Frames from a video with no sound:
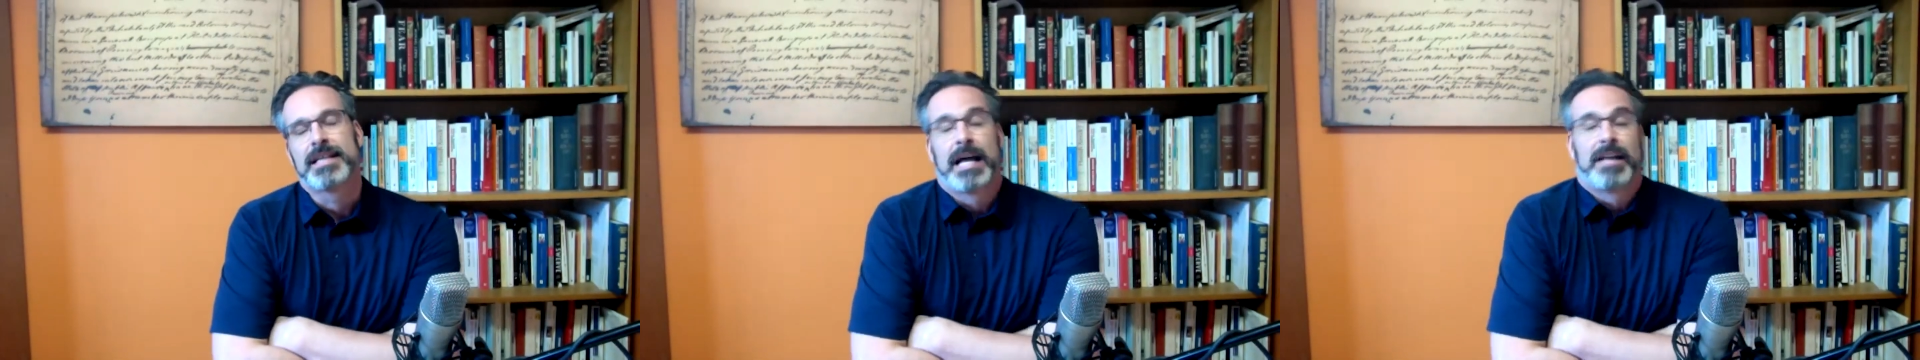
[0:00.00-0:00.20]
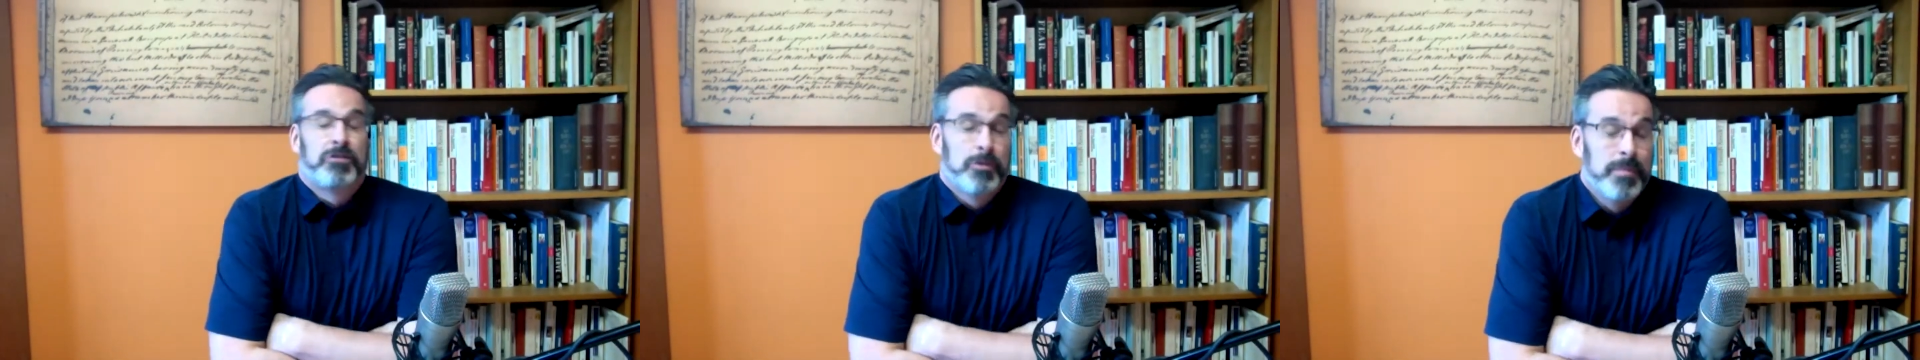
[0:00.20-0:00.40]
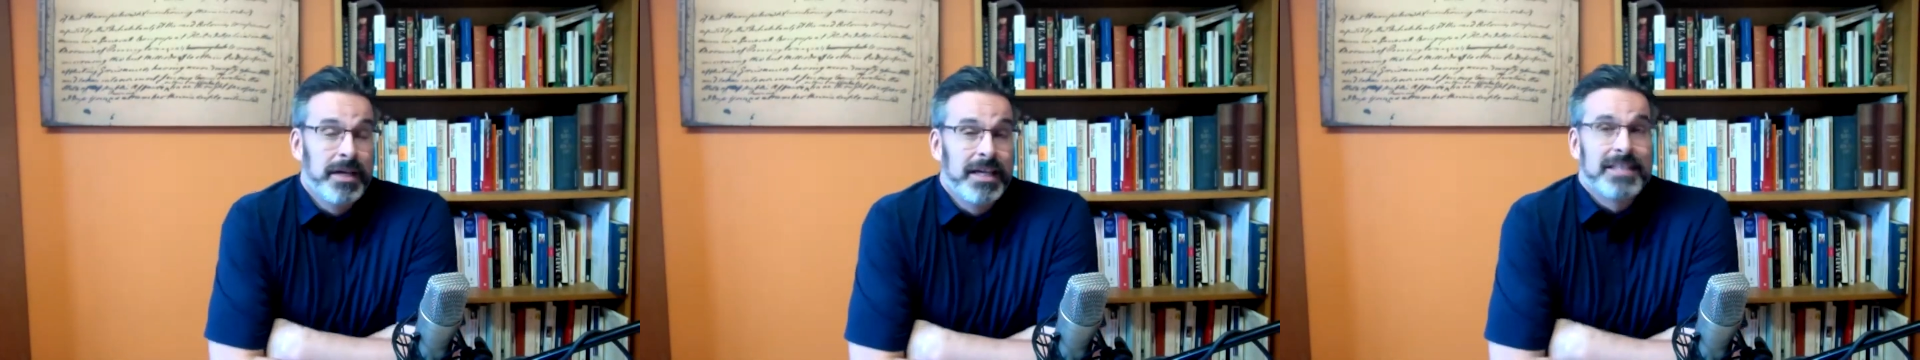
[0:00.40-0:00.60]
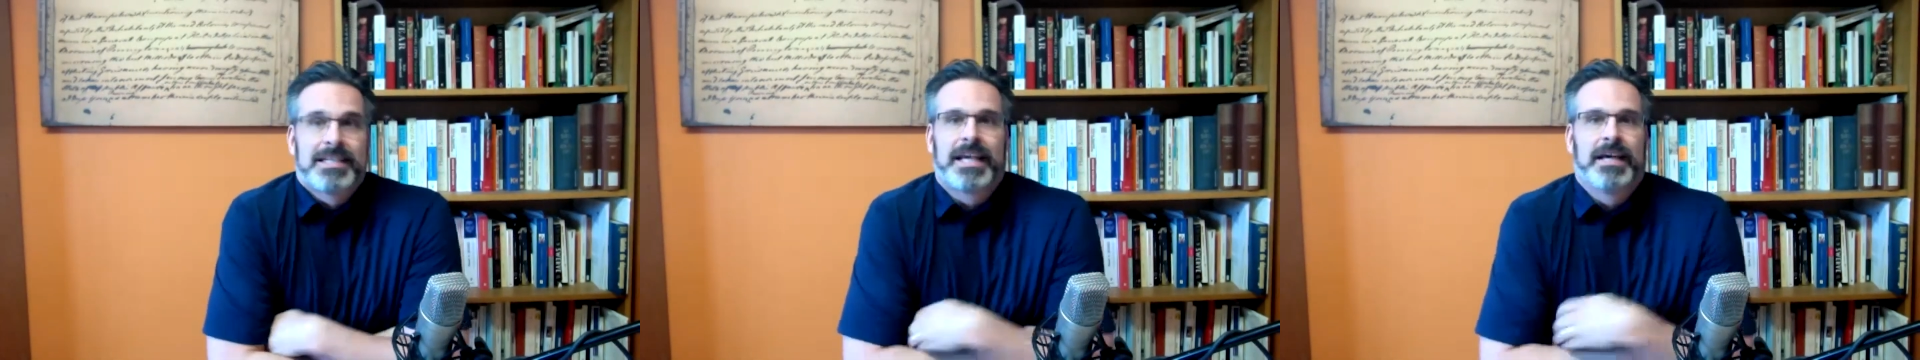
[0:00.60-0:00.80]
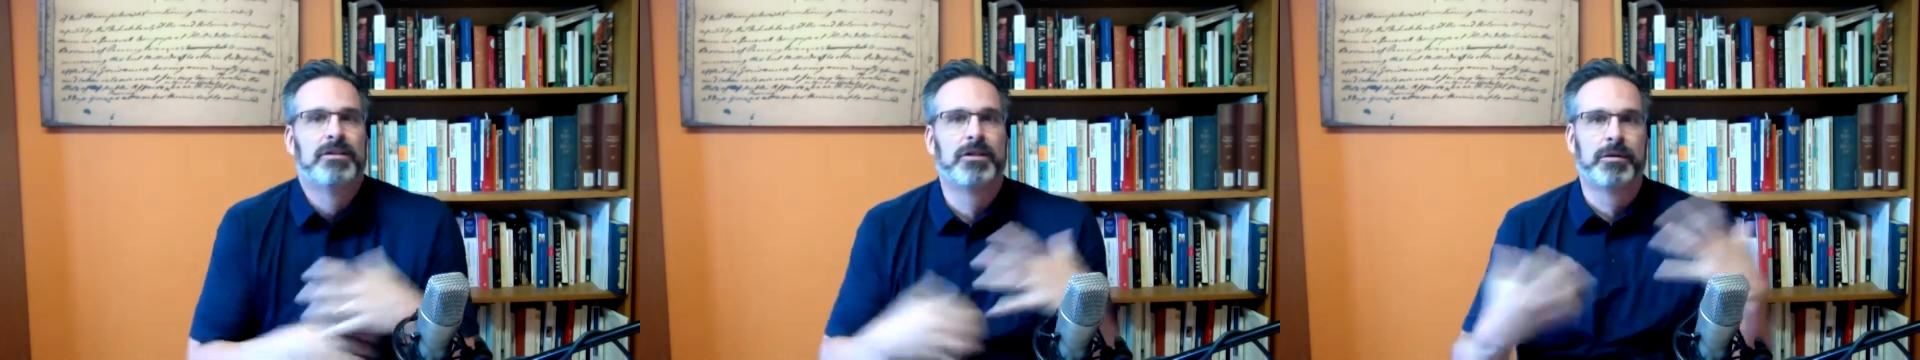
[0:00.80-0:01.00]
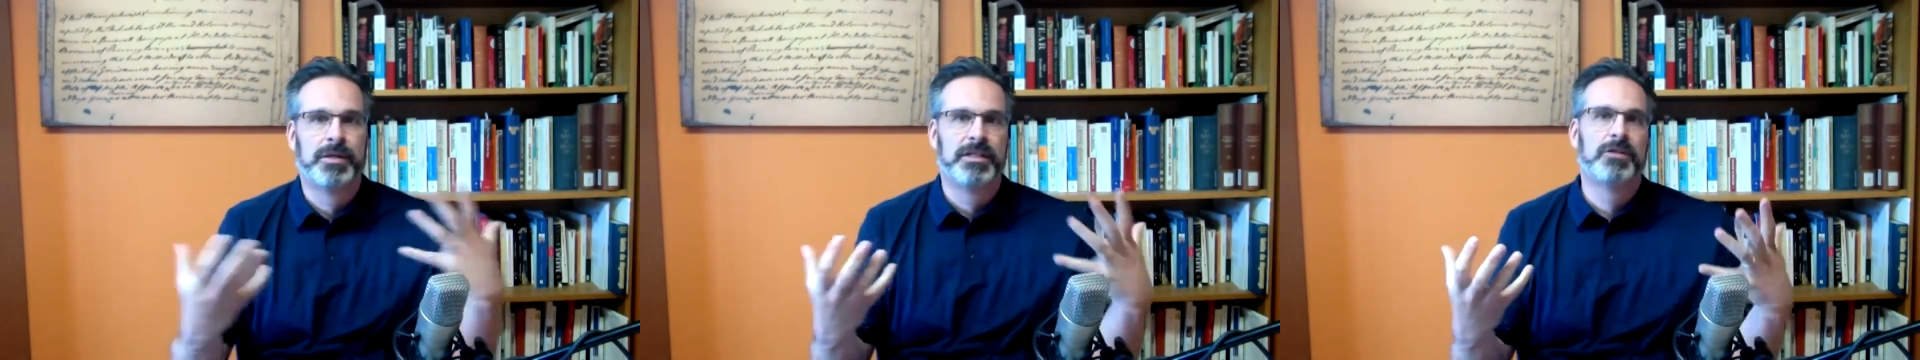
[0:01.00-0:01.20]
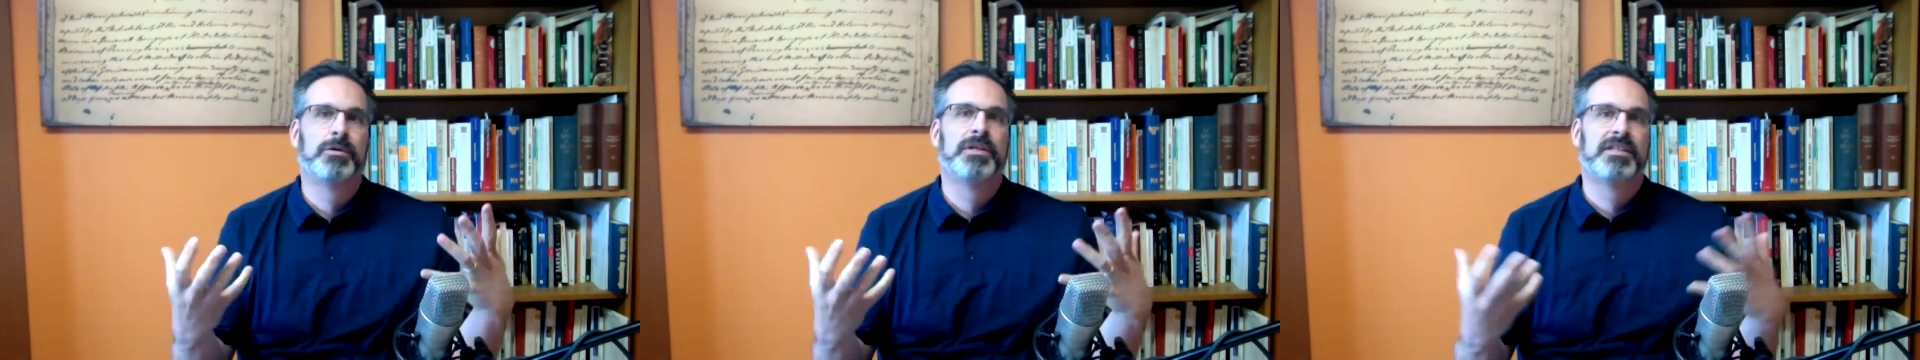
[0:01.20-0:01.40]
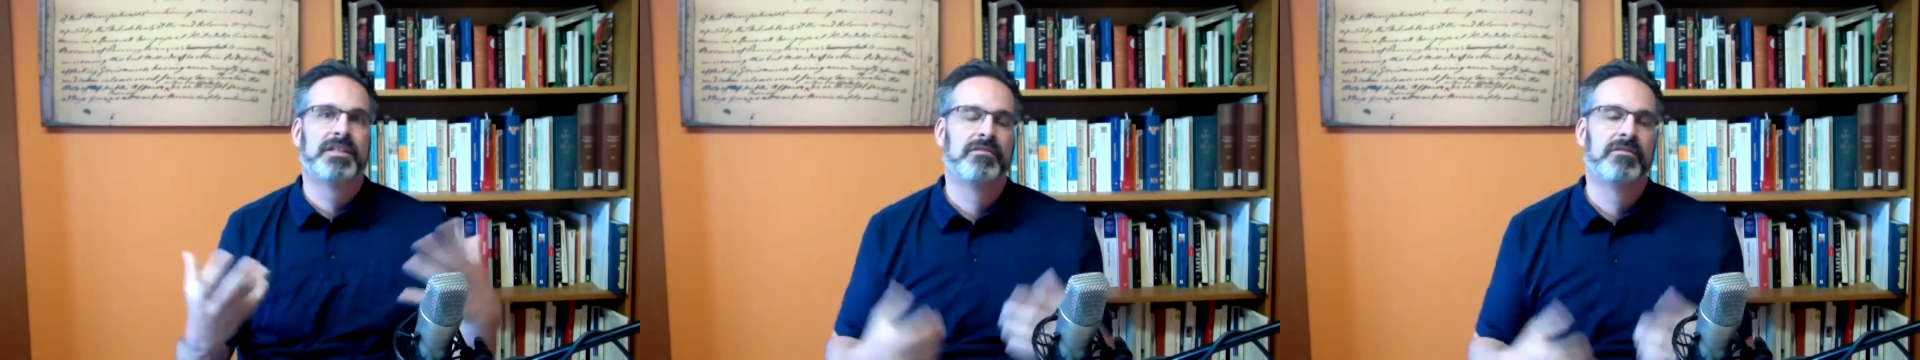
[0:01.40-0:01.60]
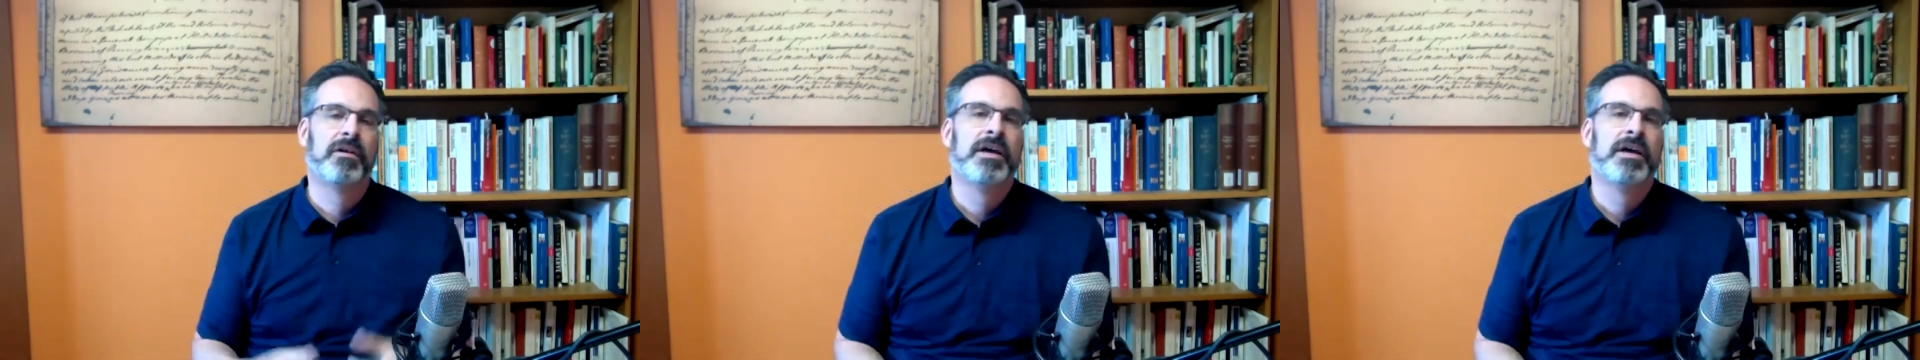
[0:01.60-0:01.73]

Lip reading: to me, it's counterintuitive.